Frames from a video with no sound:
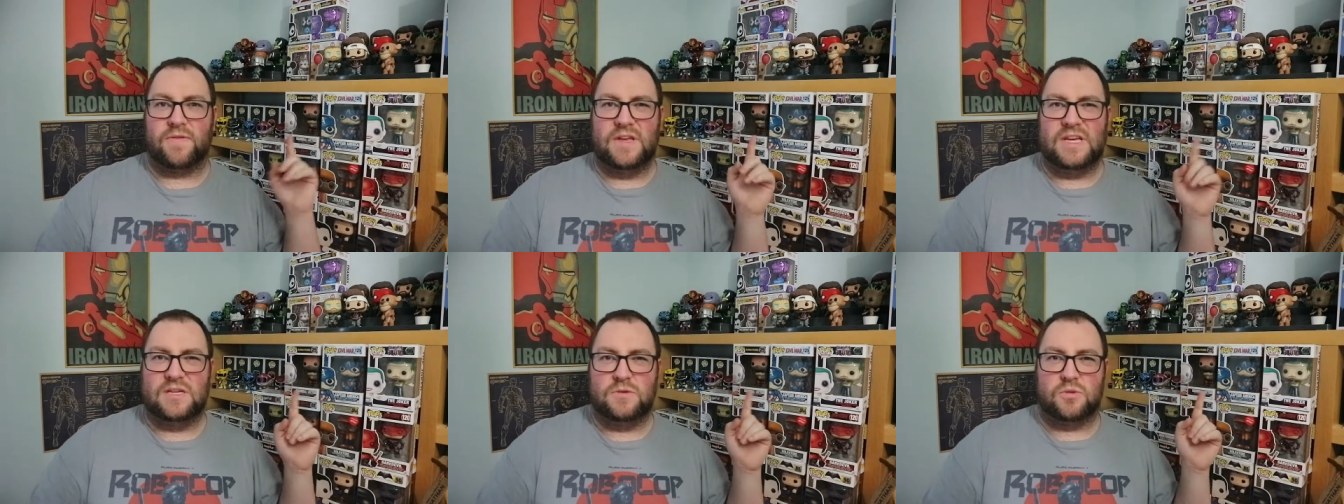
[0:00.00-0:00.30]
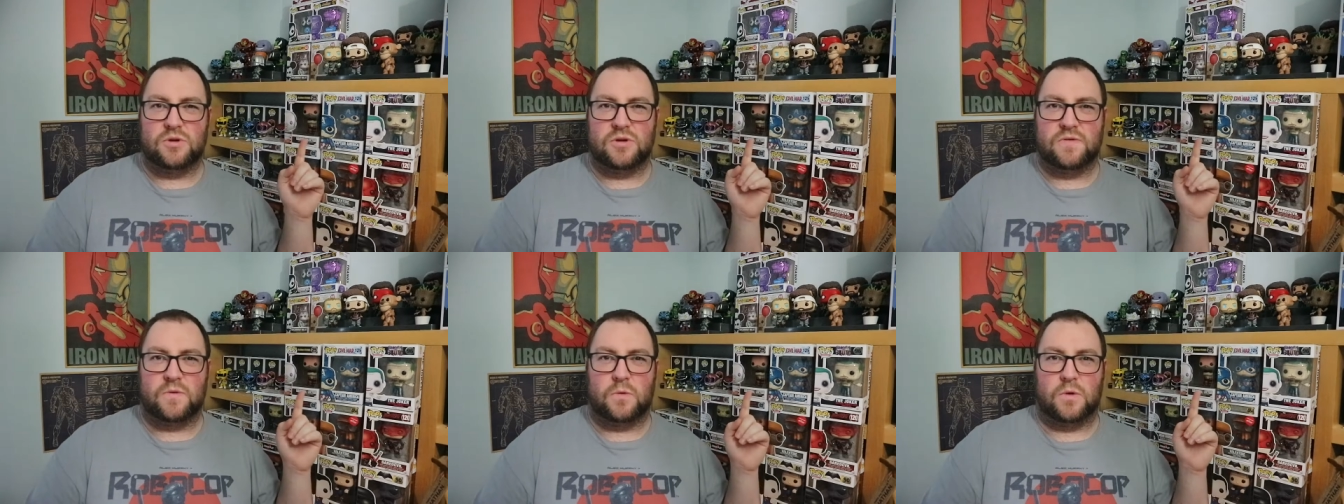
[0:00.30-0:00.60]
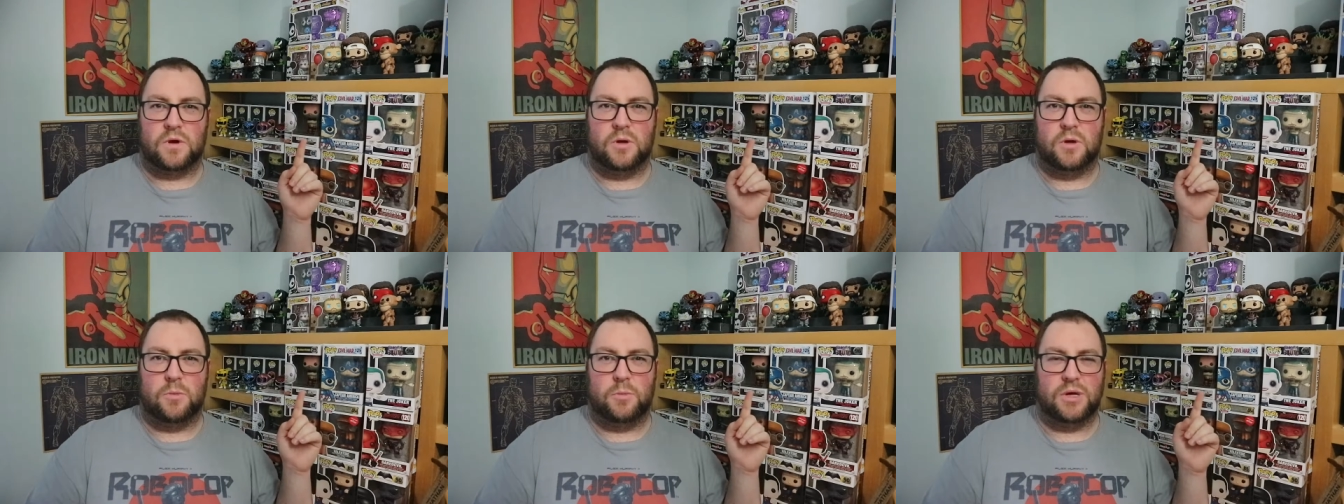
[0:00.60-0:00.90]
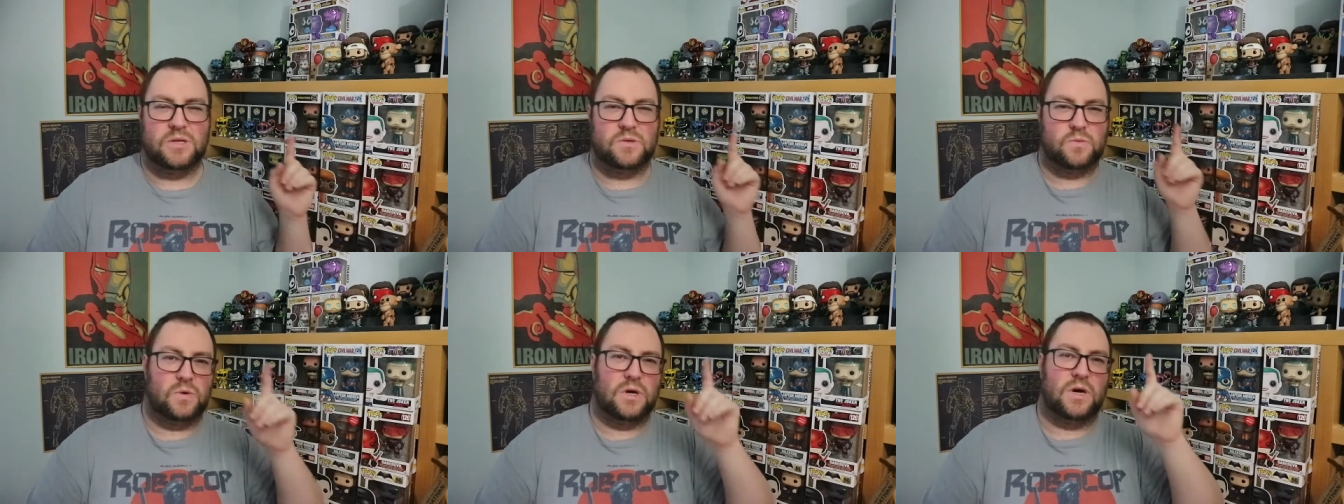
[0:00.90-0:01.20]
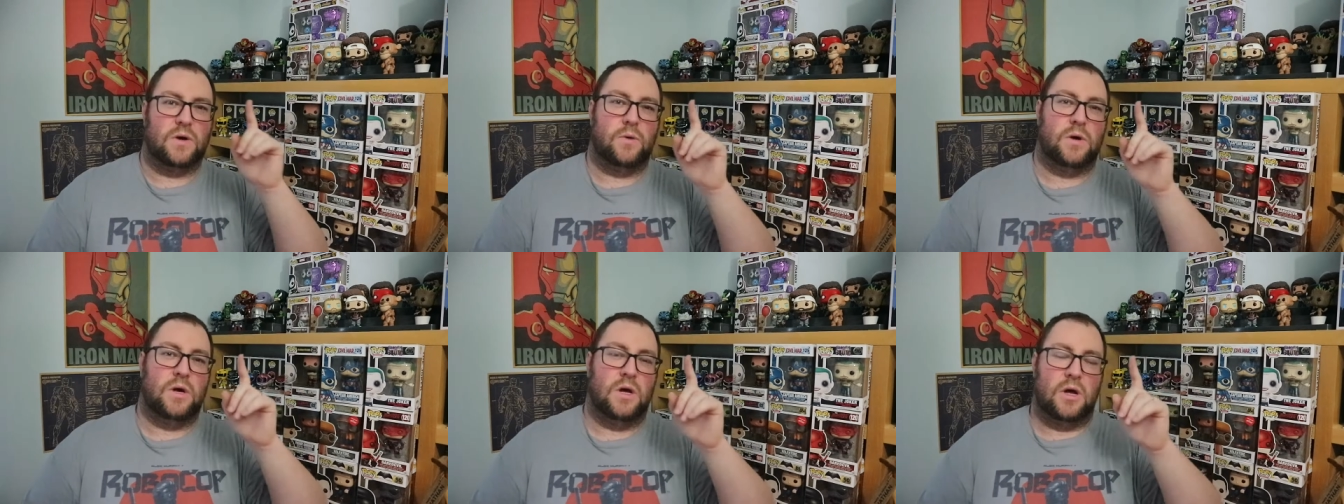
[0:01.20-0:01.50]
I think he's worth quite a bit
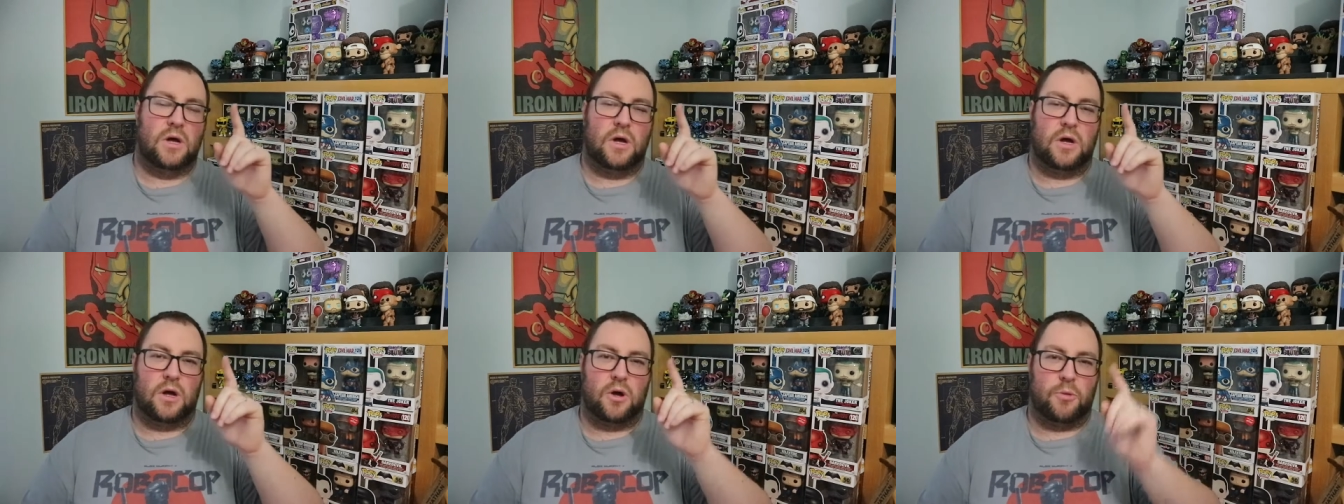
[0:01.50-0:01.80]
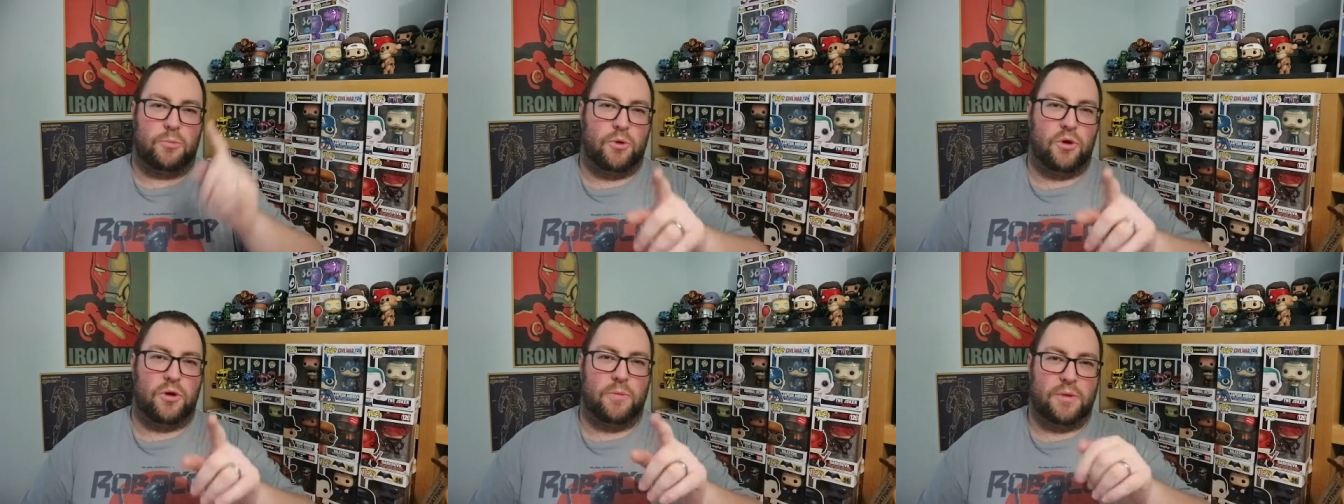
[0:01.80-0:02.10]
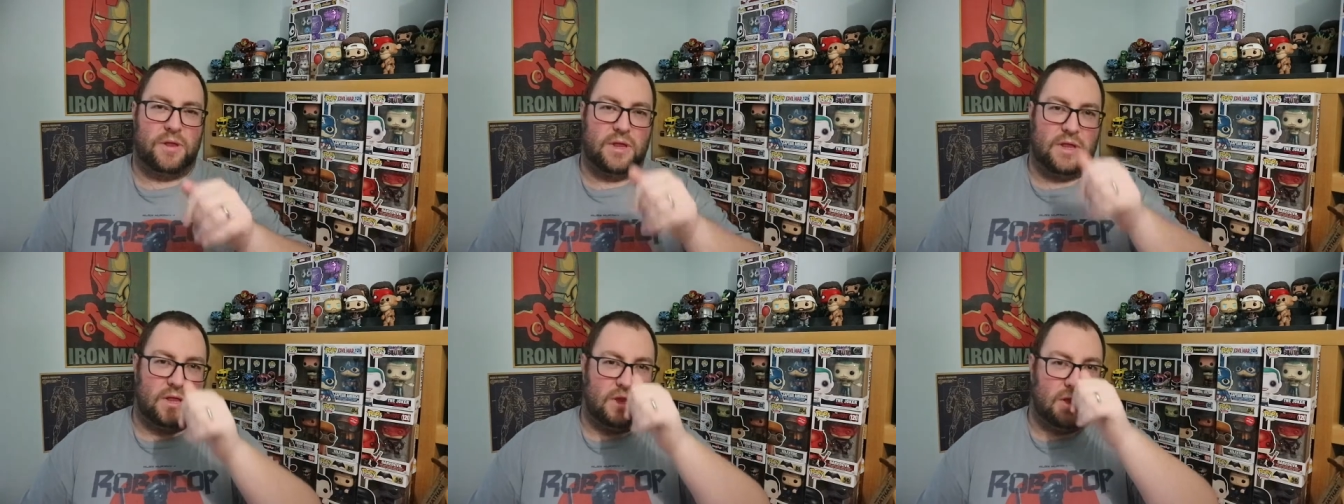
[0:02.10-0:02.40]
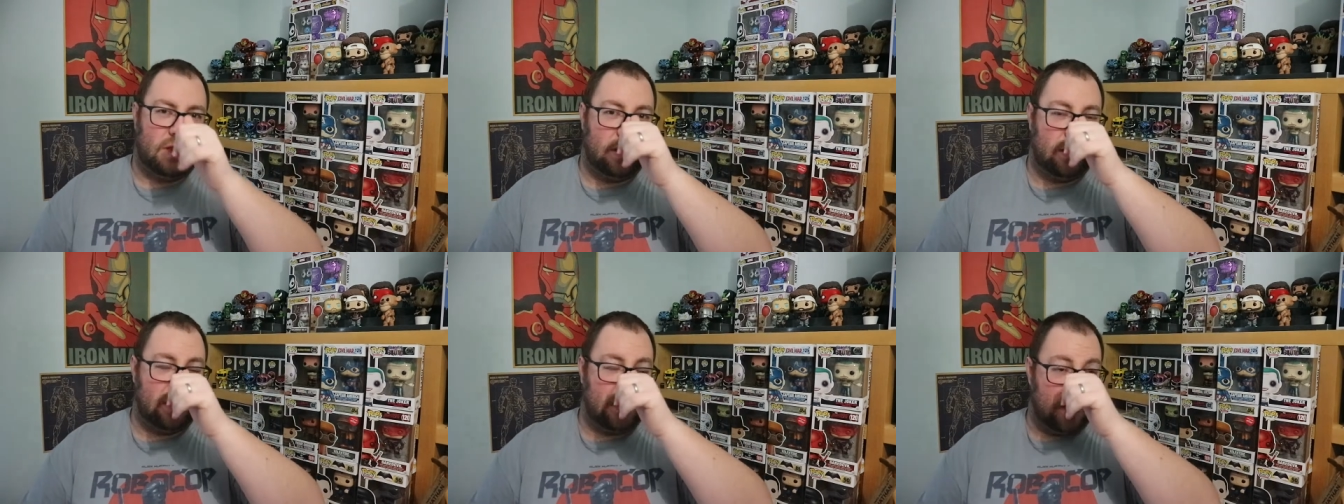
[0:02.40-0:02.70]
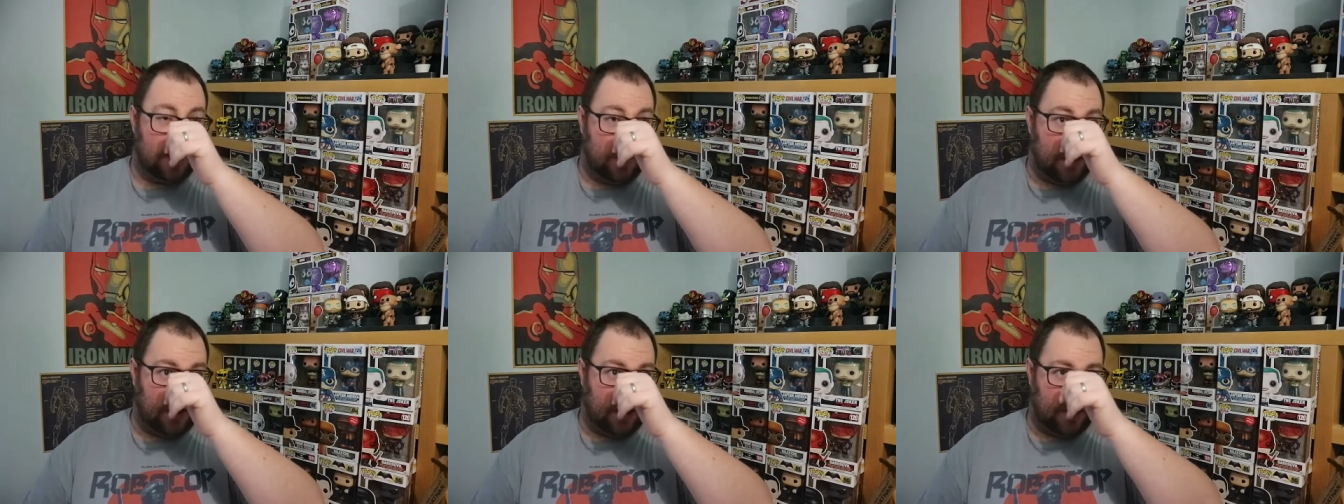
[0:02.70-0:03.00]
as well. I'll put him
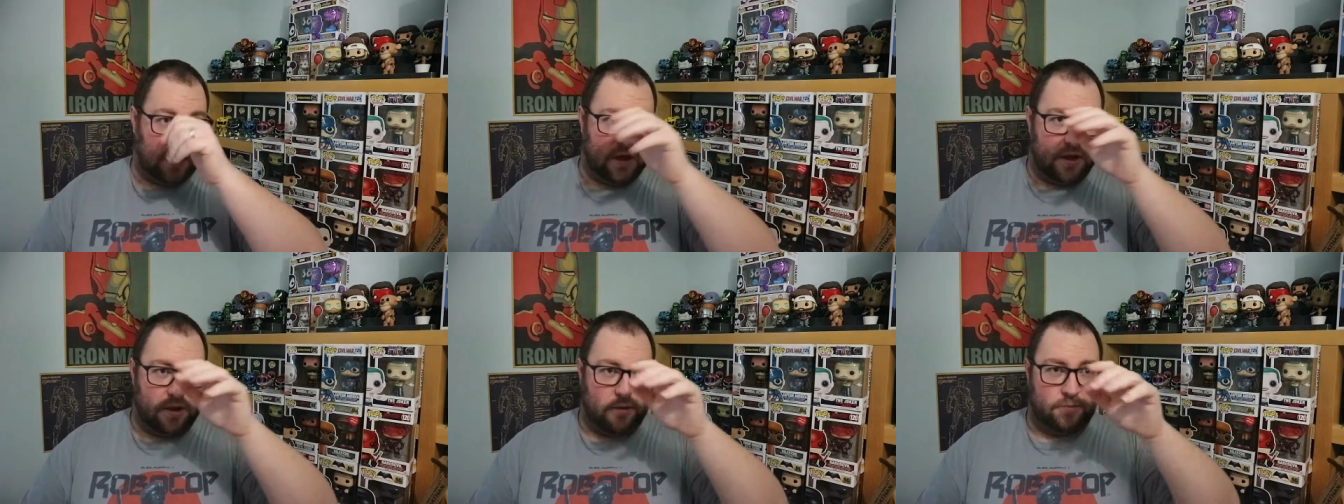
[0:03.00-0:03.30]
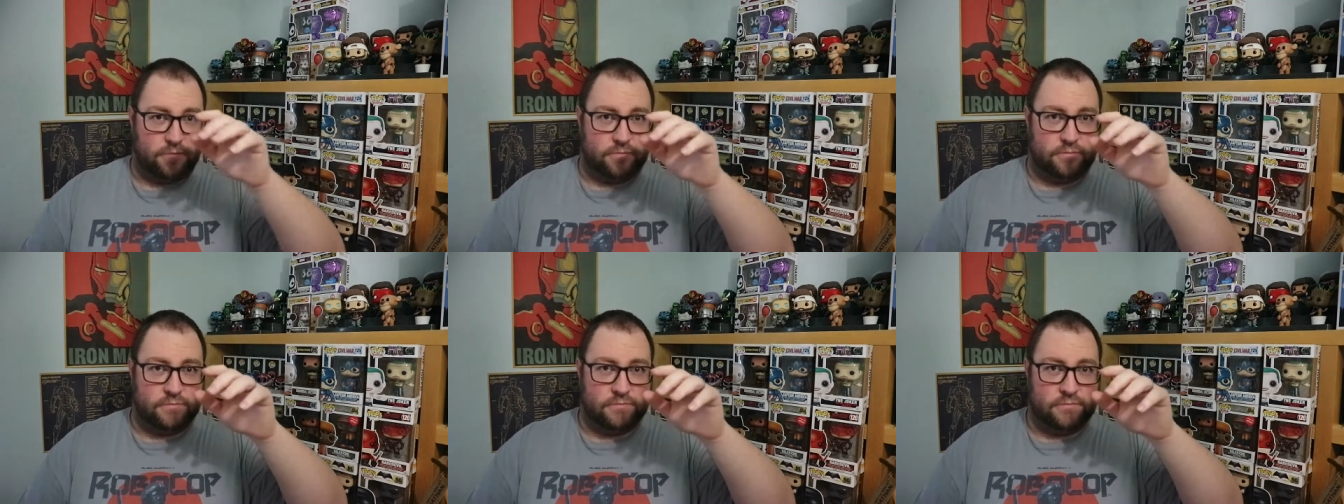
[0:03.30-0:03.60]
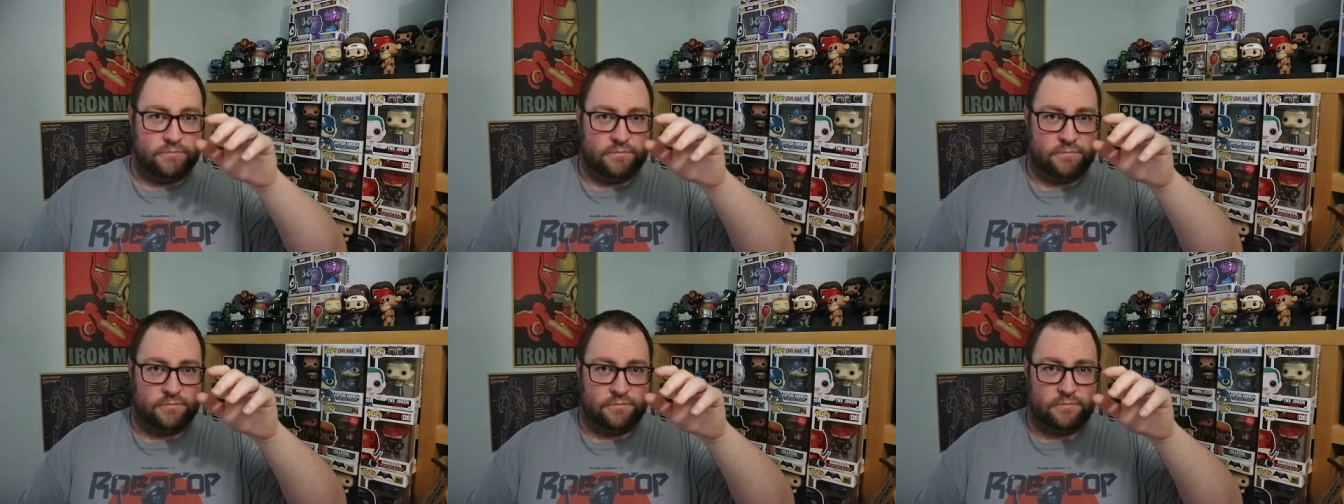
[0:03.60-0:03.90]
in. Um,